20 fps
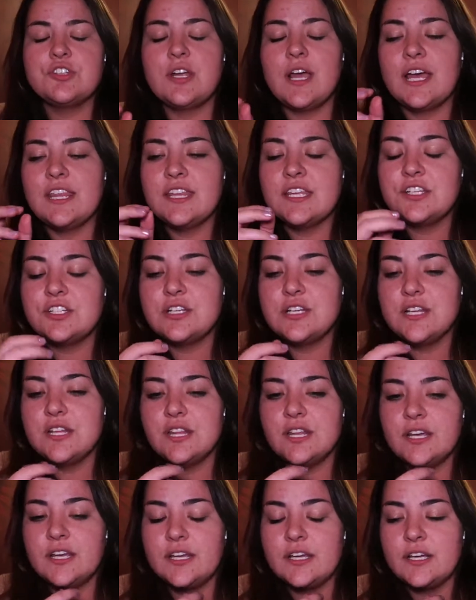I think she did,
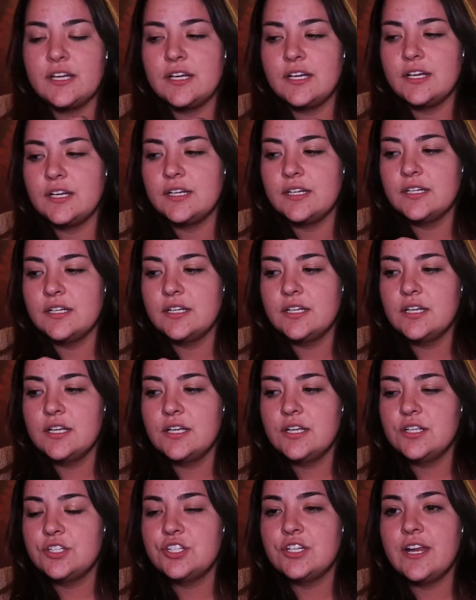like,
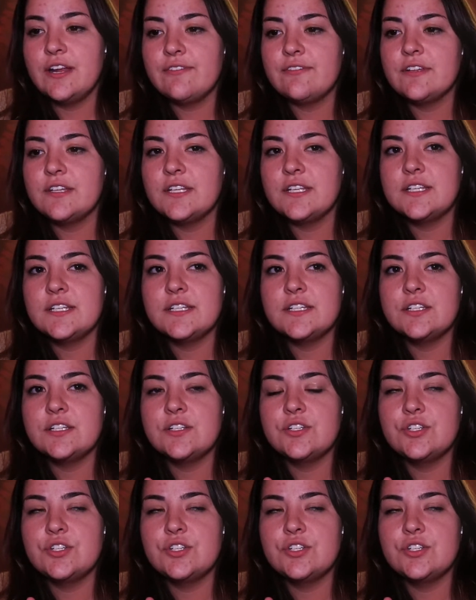she definitely did